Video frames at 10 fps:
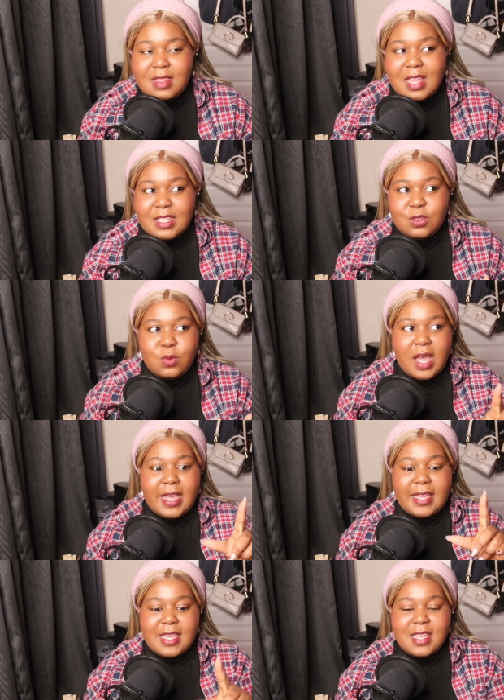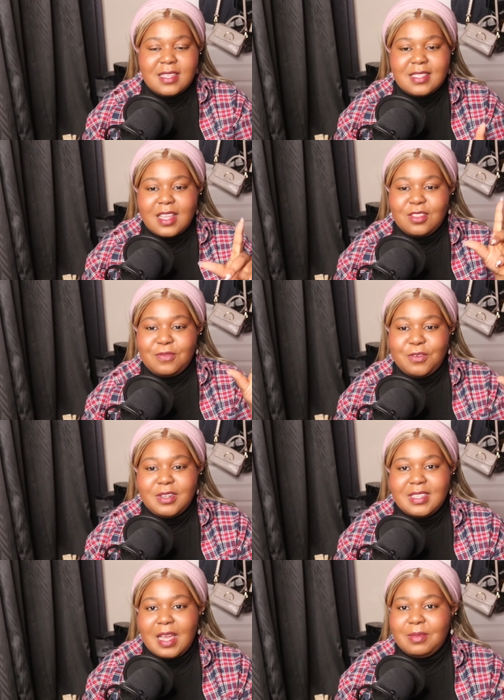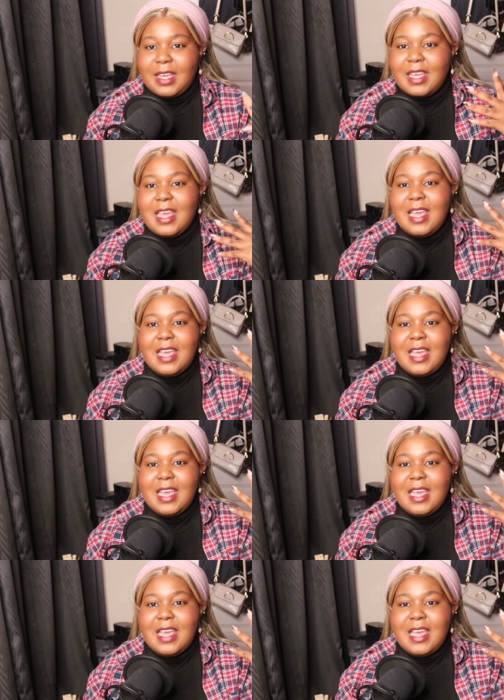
That's why he said the first time, like,